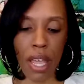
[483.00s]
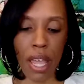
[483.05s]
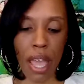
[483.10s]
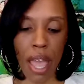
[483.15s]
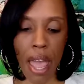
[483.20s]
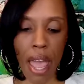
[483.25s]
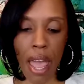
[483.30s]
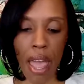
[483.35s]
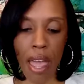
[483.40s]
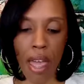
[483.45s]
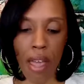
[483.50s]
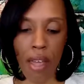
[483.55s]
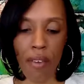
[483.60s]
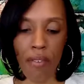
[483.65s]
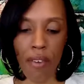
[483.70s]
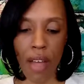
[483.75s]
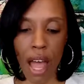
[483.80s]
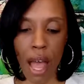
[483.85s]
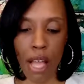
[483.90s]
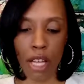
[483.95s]
we
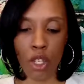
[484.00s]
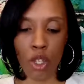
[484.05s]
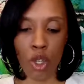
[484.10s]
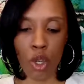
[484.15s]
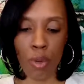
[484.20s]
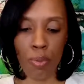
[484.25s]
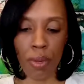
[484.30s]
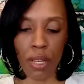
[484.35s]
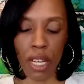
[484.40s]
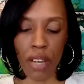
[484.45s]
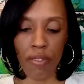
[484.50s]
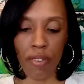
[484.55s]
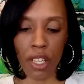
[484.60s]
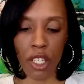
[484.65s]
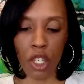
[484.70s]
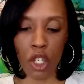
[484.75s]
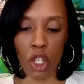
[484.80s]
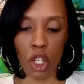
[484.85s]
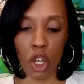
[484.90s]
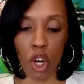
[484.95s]
have, I do believe
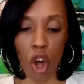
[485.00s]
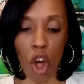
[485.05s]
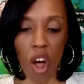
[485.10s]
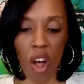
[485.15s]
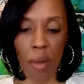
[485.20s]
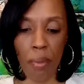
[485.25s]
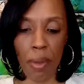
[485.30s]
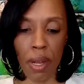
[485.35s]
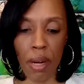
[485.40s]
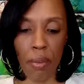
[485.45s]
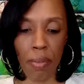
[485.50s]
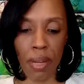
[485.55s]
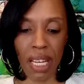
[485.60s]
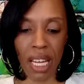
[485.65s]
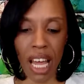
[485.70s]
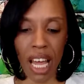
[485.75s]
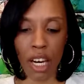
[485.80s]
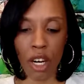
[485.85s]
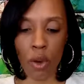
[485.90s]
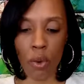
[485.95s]
this is an almond
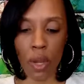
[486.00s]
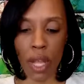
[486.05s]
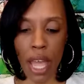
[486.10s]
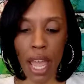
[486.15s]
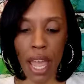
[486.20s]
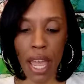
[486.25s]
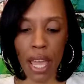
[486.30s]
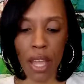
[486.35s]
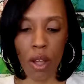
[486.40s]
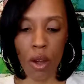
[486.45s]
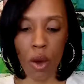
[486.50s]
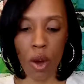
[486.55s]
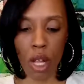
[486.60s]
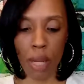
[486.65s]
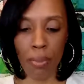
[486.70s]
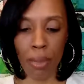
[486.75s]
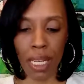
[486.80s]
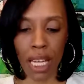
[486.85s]
Milano cake or a